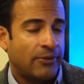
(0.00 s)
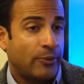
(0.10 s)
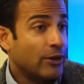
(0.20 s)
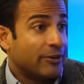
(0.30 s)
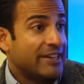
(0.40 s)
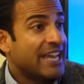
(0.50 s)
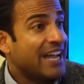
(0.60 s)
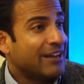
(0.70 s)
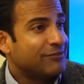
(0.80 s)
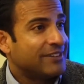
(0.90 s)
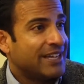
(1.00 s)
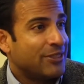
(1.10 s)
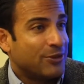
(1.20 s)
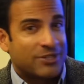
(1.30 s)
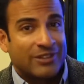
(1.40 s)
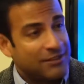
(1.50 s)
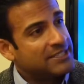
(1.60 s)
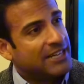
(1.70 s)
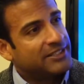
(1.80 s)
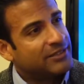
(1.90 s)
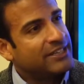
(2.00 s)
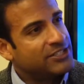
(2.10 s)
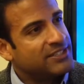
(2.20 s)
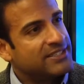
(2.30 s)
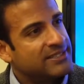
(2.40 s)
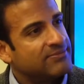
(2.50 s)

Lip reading: we already have, and those are lifestyle interventions.